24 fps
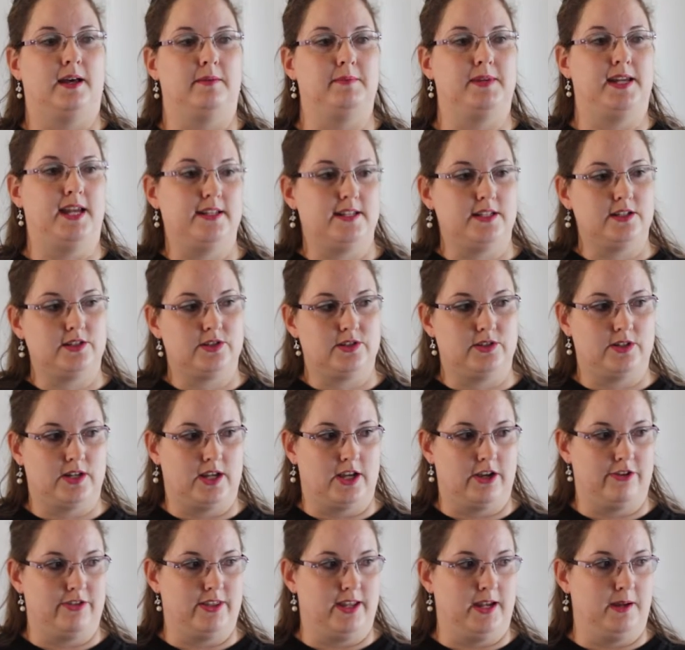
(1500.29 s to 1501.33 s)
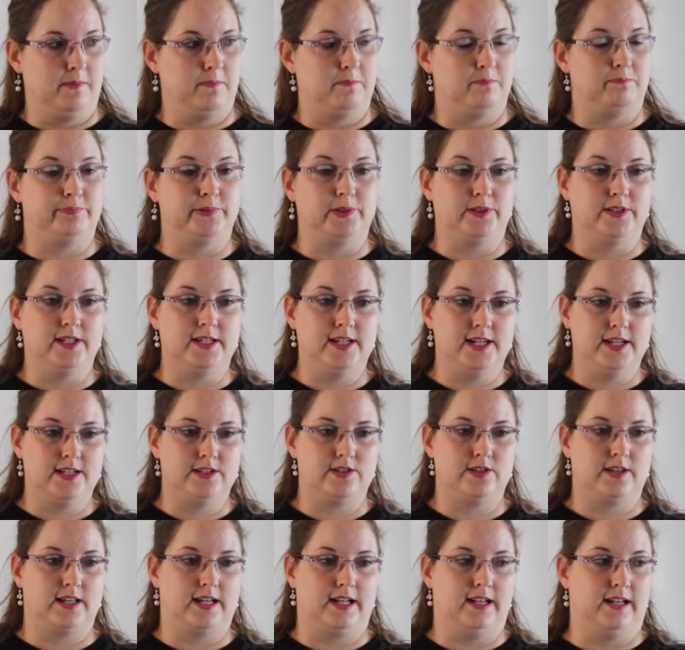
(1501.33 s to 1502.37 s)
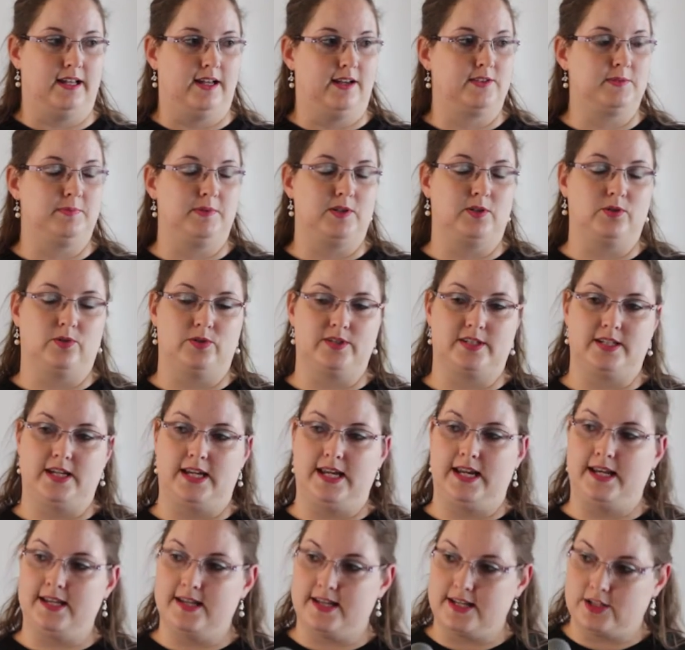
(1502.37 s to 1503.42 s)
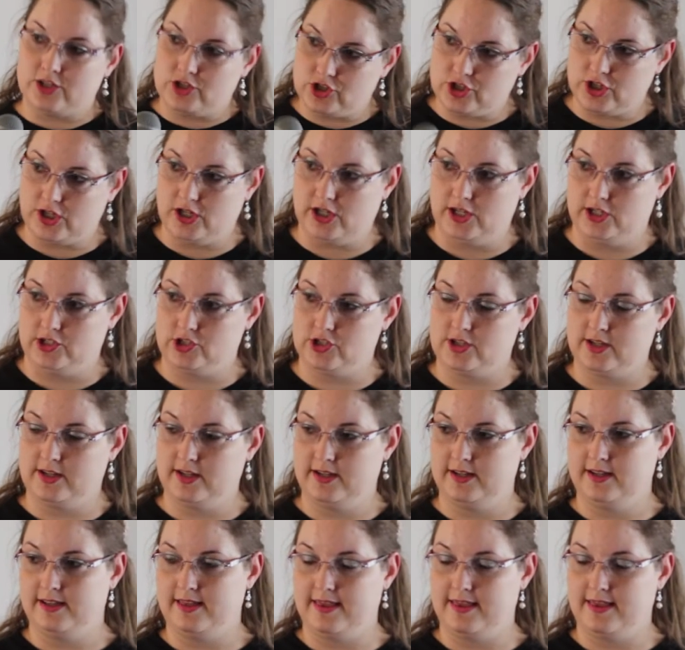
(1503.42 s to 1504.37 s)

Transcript: getting to know them, building into their lives, because in the church,